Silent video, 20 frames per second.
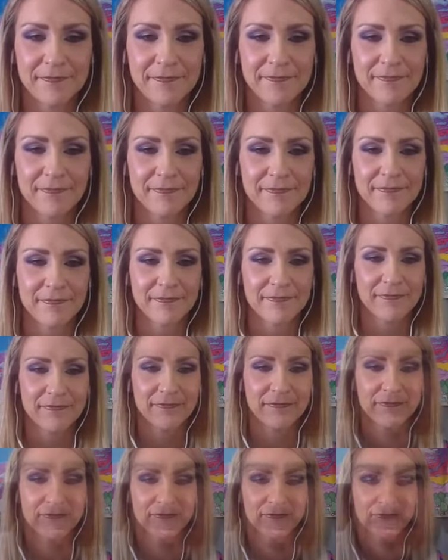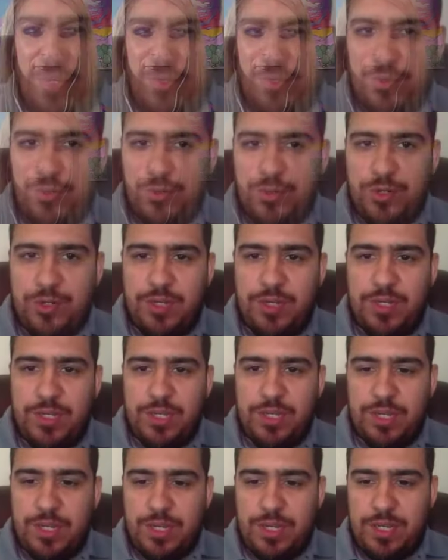As soon as a landlord
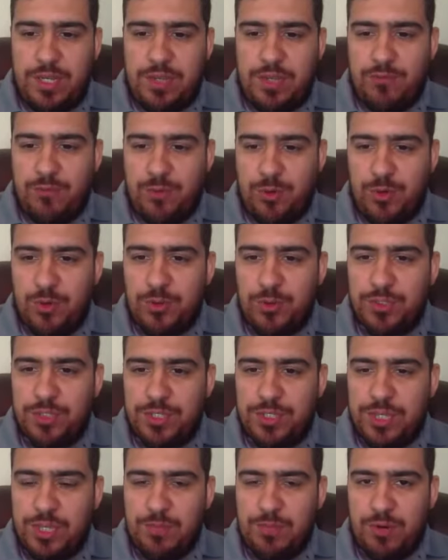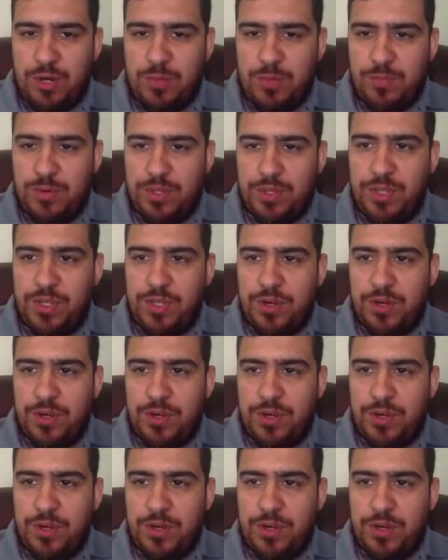enrolls a property,